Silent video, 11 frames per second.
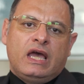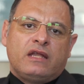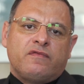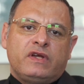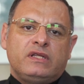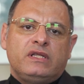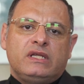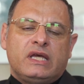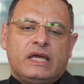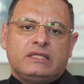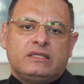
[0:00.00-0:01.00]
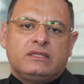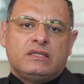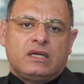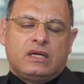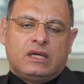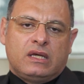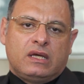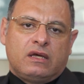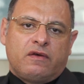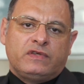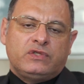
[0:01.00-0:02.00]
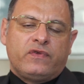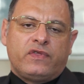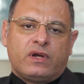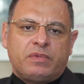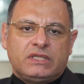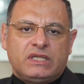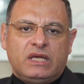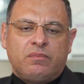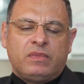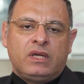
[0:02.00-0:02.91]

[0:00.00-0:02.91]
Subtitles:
and very dedicated physiotherapy team,